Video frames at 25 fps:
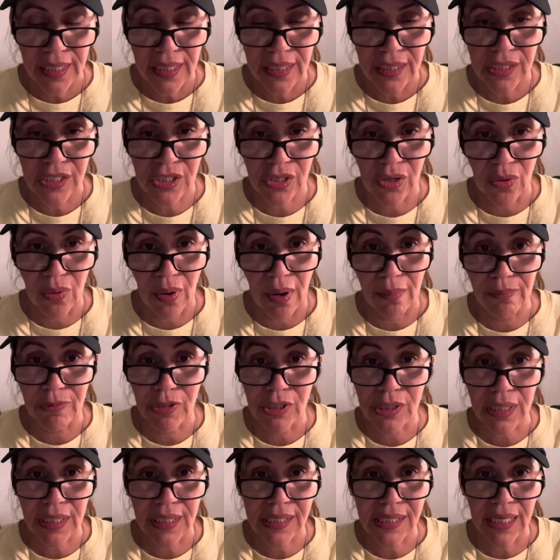So I'm
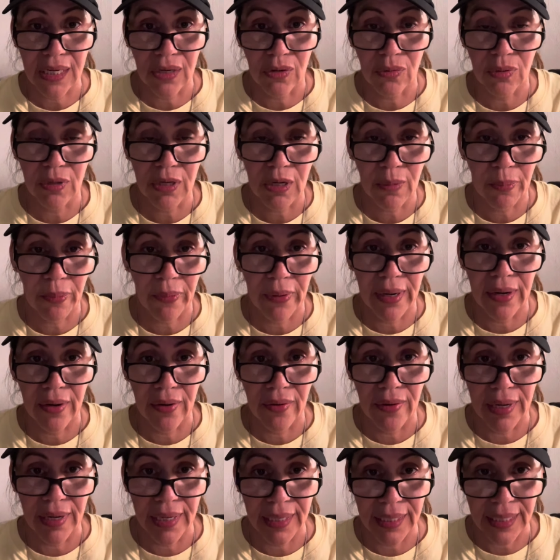just going to say a quick
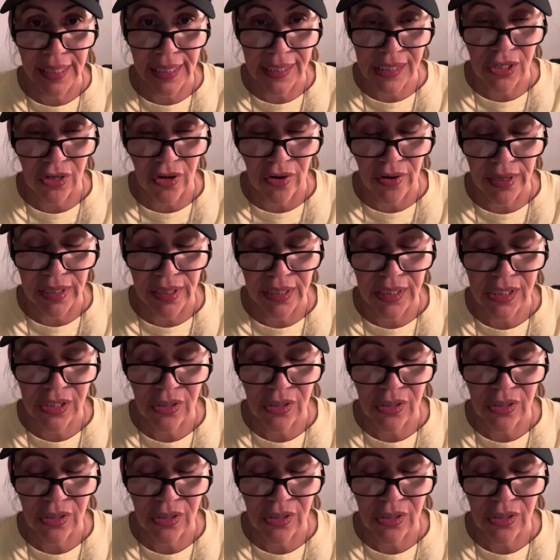prayer and get started.